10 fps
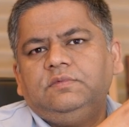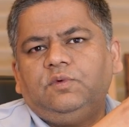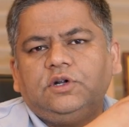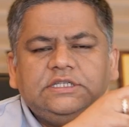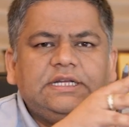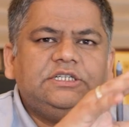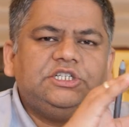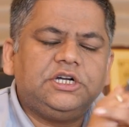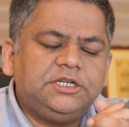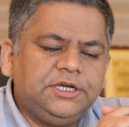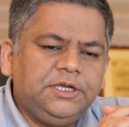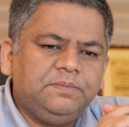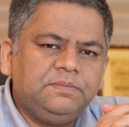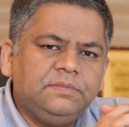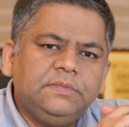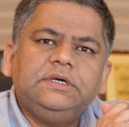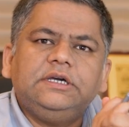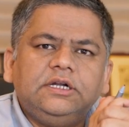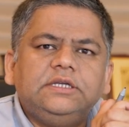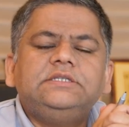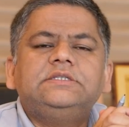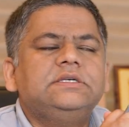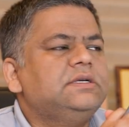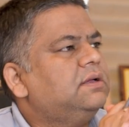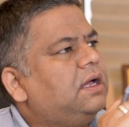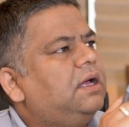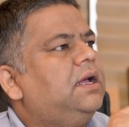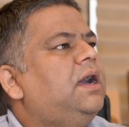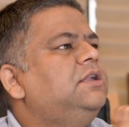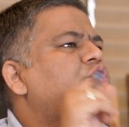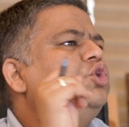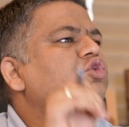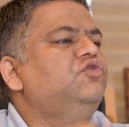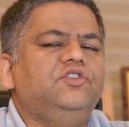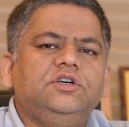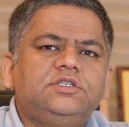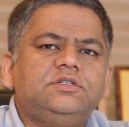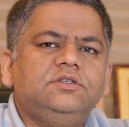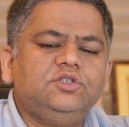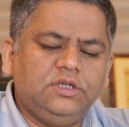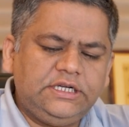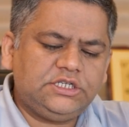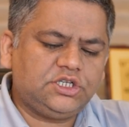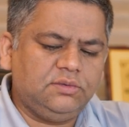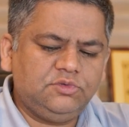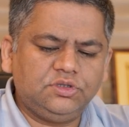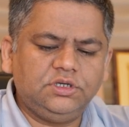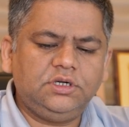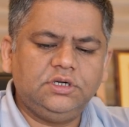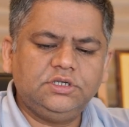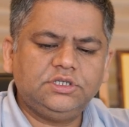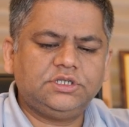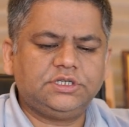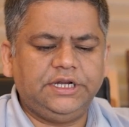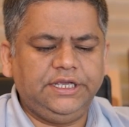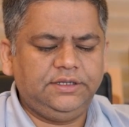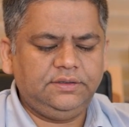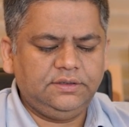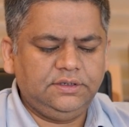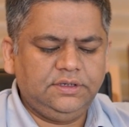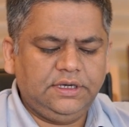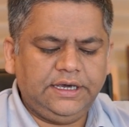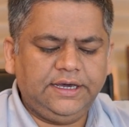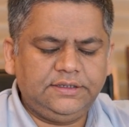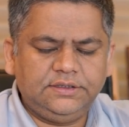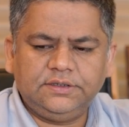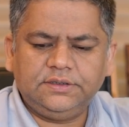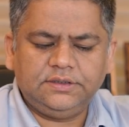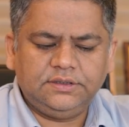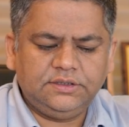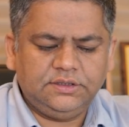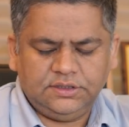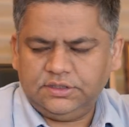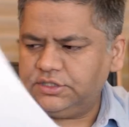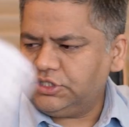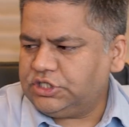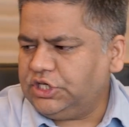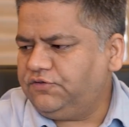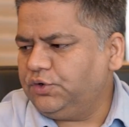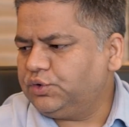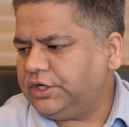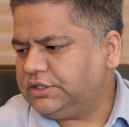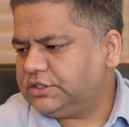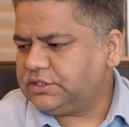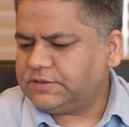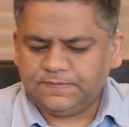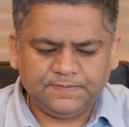What is that chart type? It is, I'll show you first. So let's come to the screen and see few things.